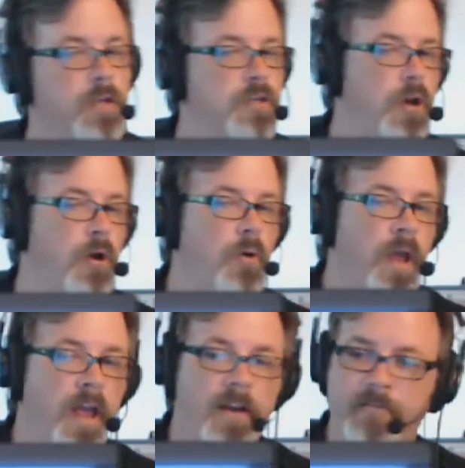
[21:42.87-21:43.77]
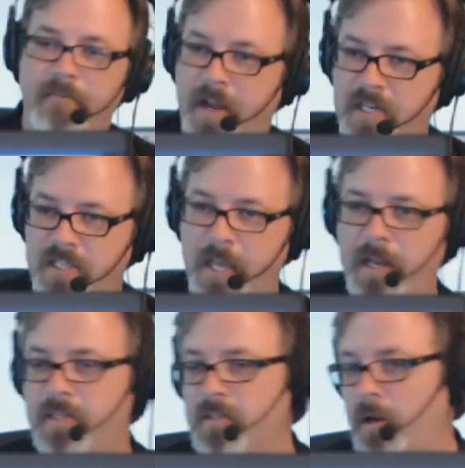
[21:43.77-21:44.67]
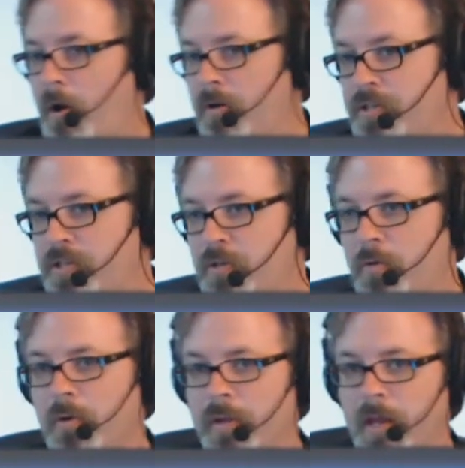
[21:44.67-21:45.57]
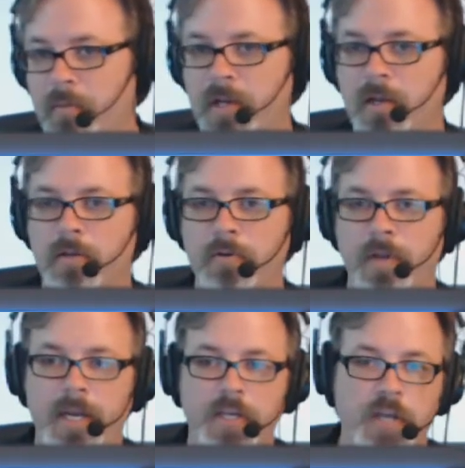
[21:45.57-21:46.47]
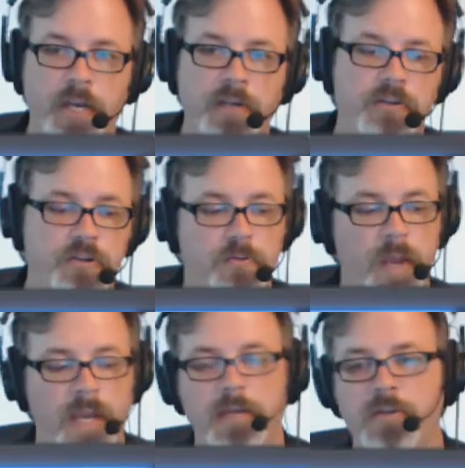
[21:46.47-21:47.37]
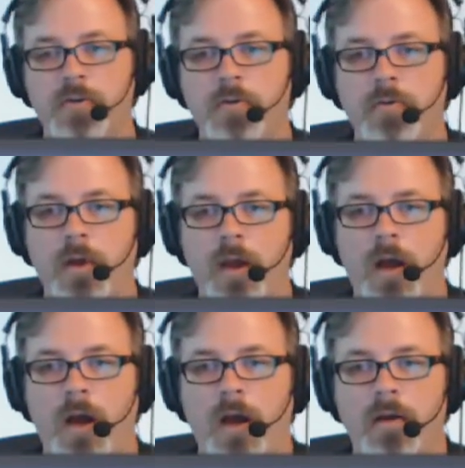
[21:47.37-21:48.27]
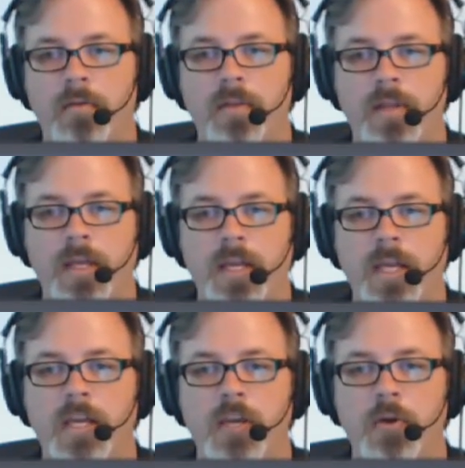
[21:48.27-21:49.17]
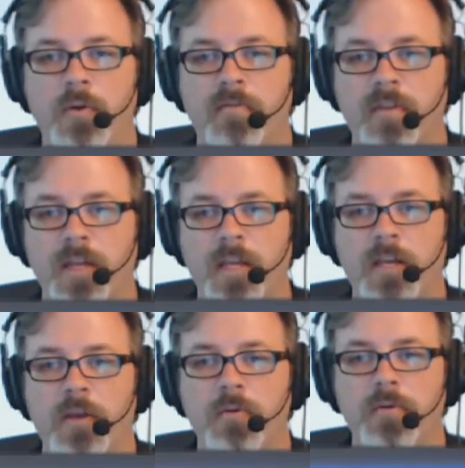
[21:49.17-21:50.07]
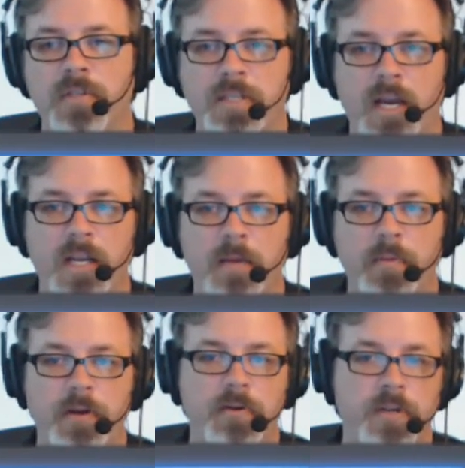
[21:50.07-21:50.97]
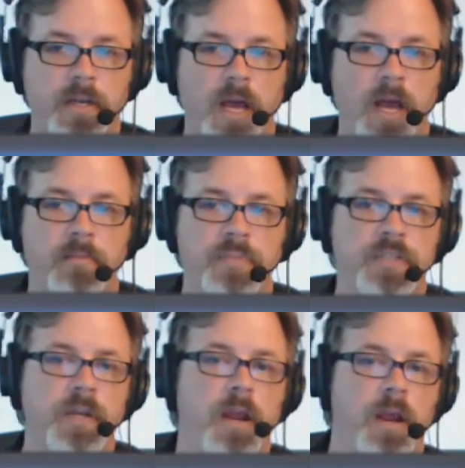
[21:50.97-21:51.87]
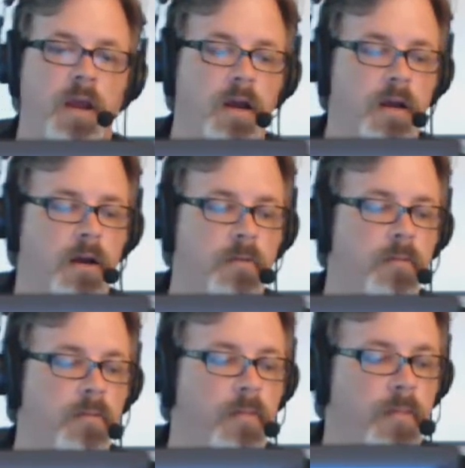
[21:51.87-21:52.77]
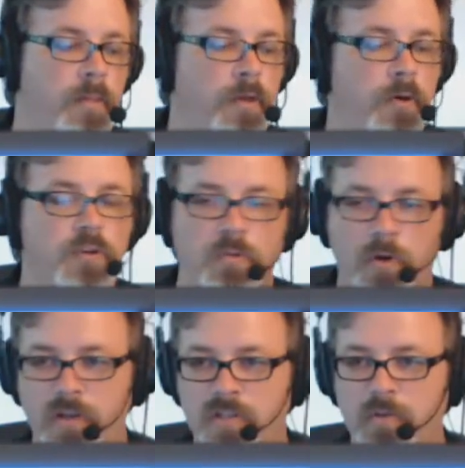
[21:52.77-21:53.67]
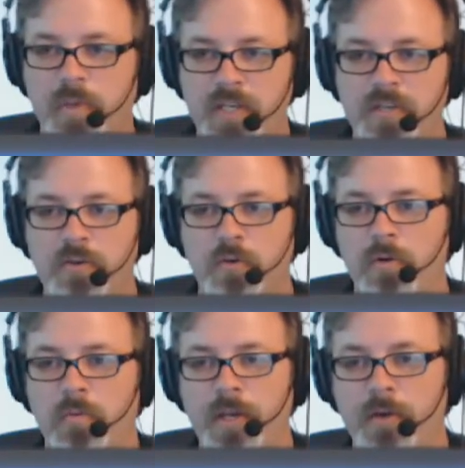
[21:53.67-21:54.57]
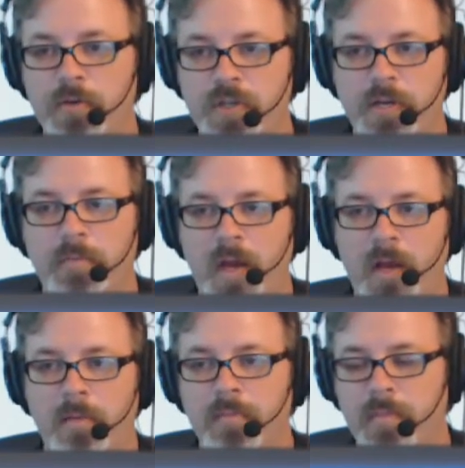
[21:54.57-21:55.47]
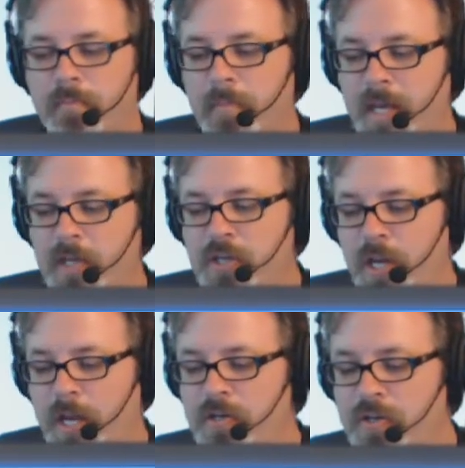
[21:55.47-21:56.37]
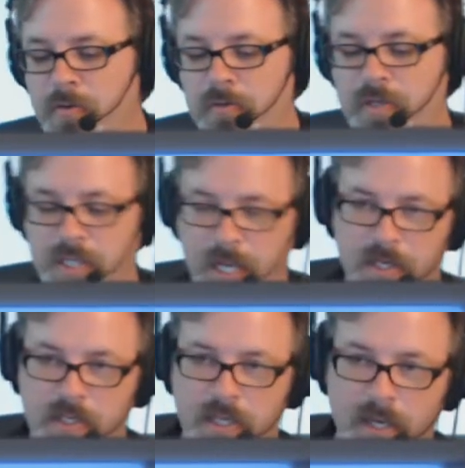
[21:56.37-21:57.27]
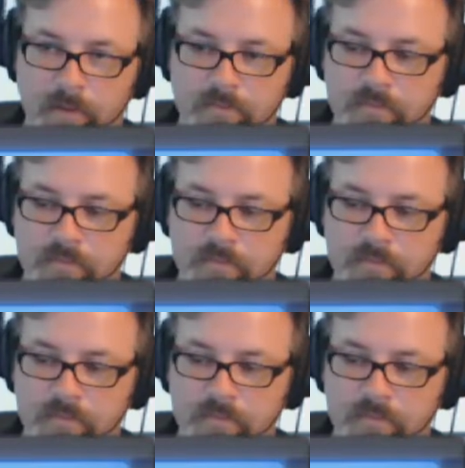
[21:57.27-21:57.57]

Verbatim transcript: So effect settings are stored. That would include any changes you made to uh, the EQ. If the EQ is assigned up here to knobs, um, those will also be stored when you um, make a change to the stage setting.